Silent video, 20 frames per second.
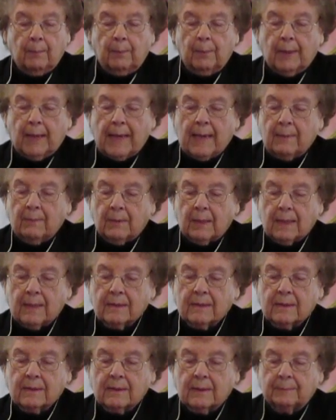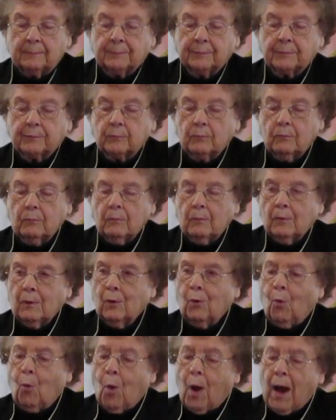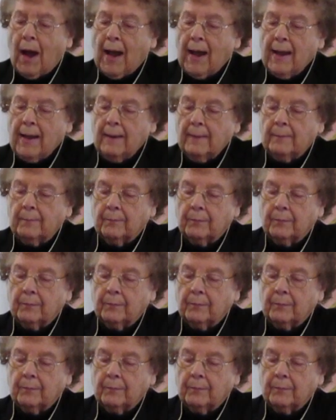blameless. Why?